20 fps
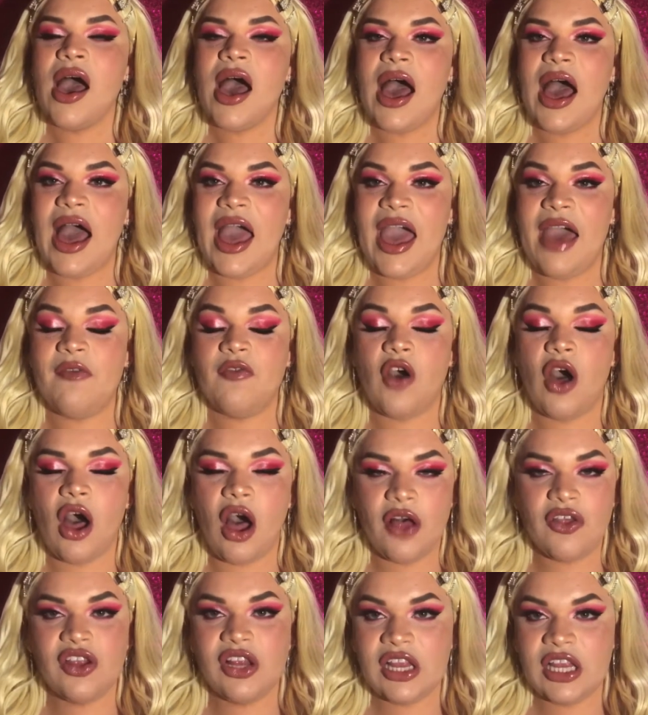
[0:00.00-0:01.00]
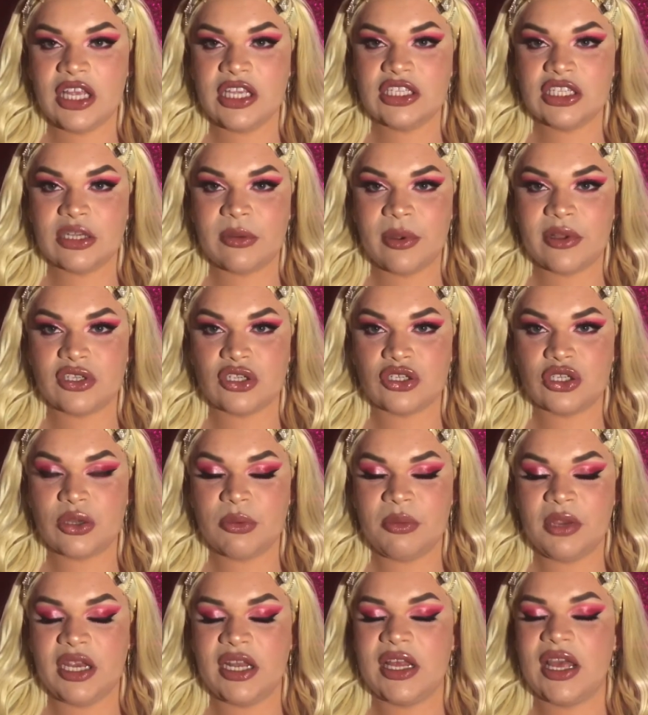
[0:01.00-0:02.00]
I have all the links to my social
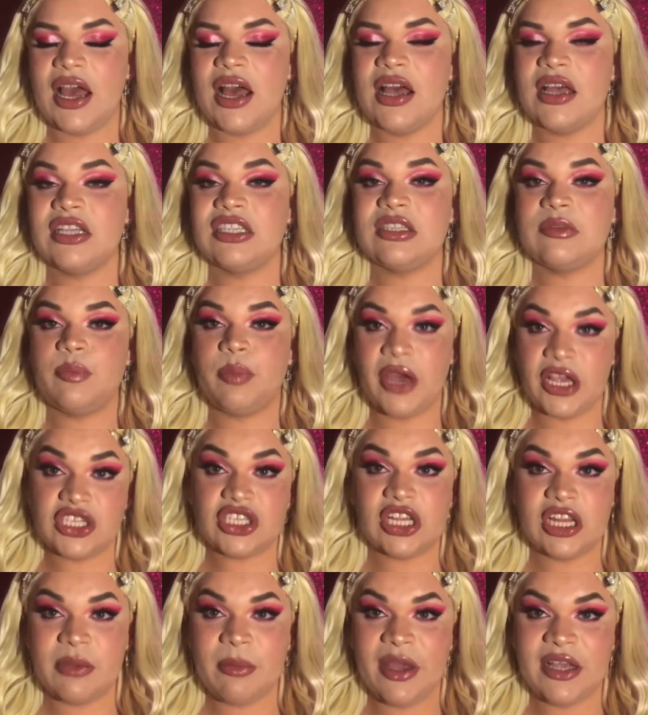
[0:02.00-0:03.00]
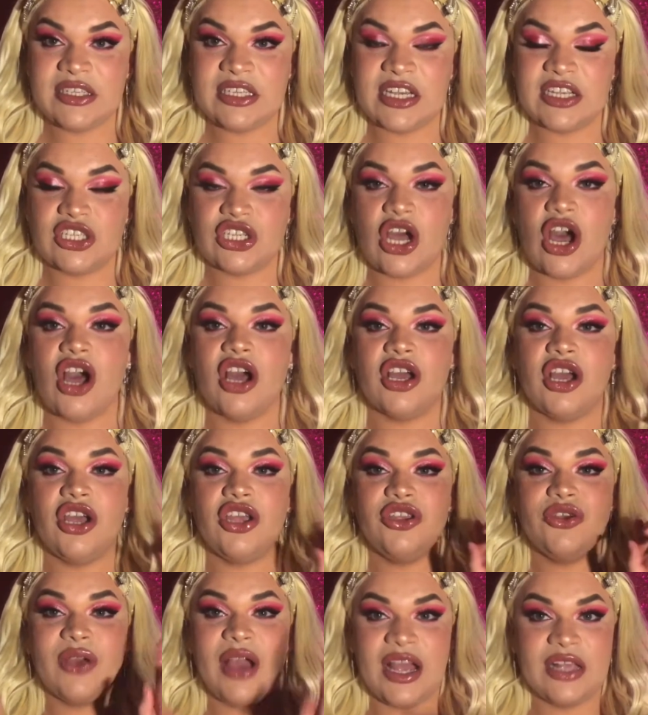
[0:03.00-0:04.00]
media, especially my TikTok.
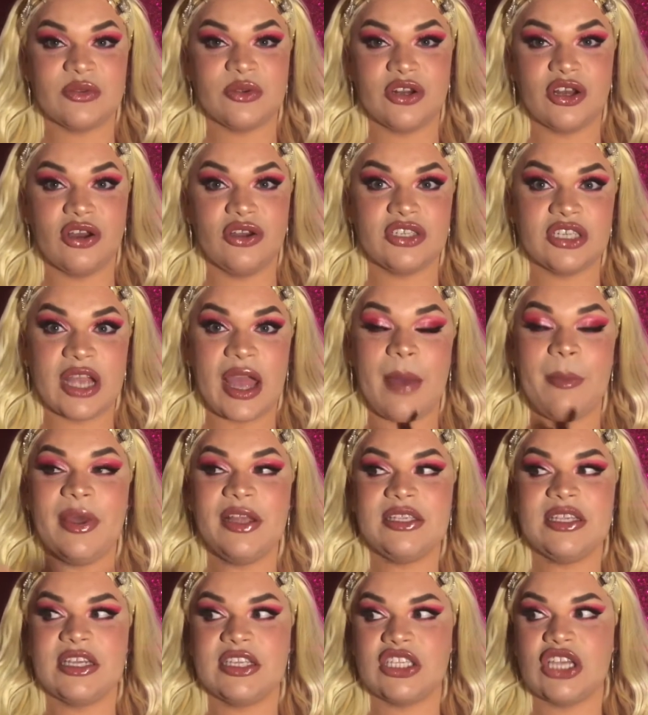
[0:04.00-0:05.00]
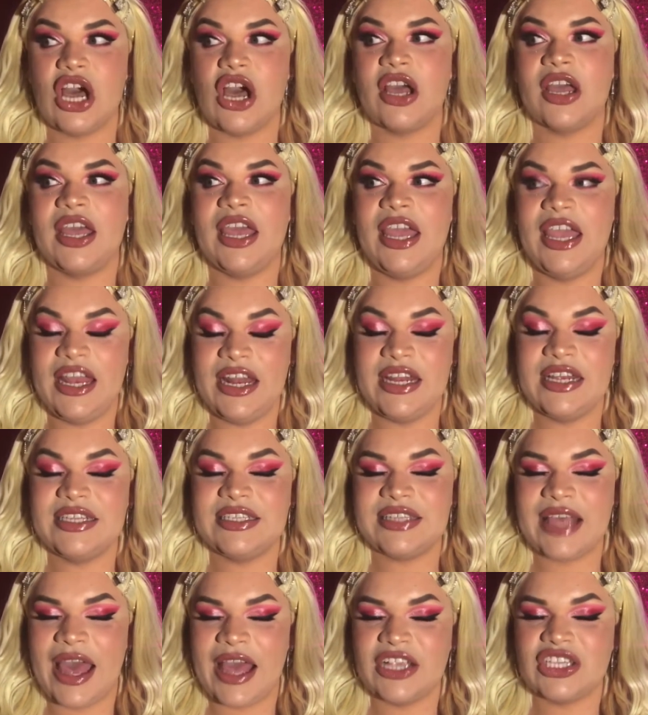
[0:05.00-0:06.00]
You guys want to go check out my TikTok. It
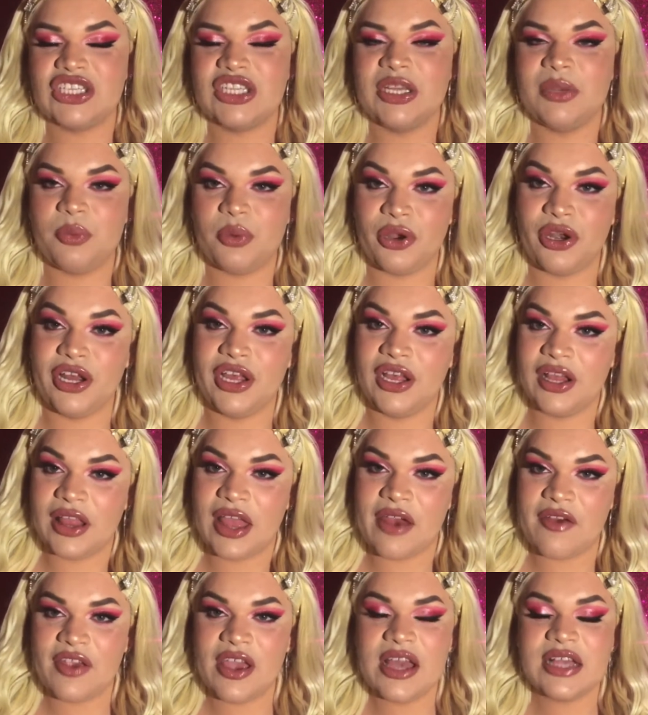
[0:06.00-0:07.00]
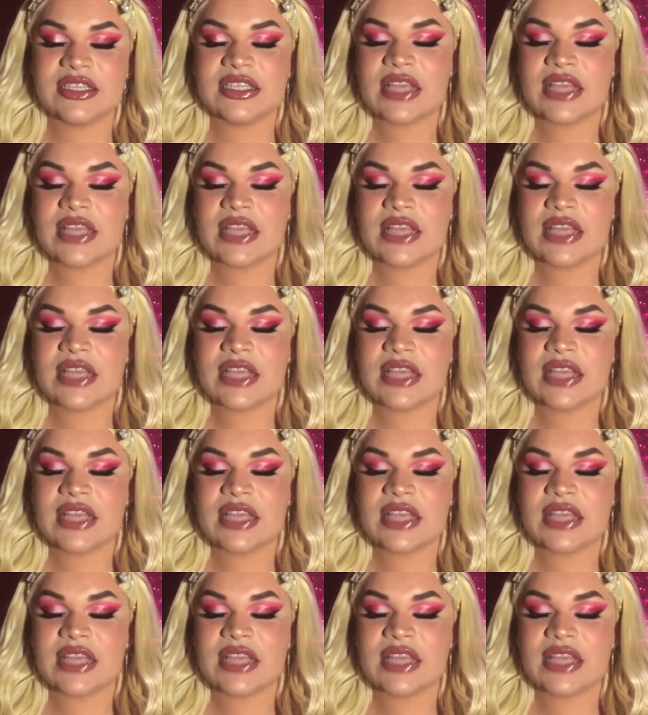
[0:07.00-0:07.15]
is actually pretty hilarious.